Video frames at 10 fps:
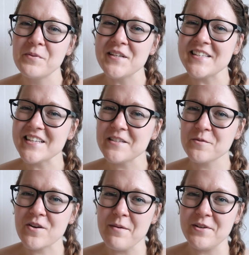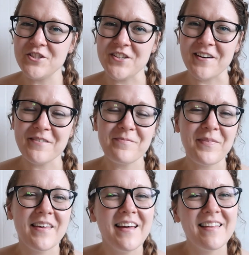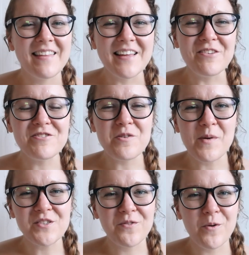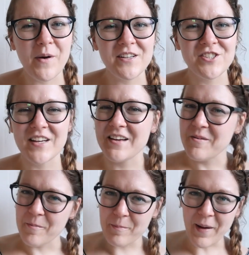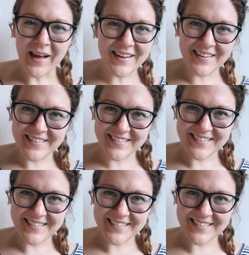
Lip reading: Please like, subscribe, and share. Thank you so much for watching. Bye.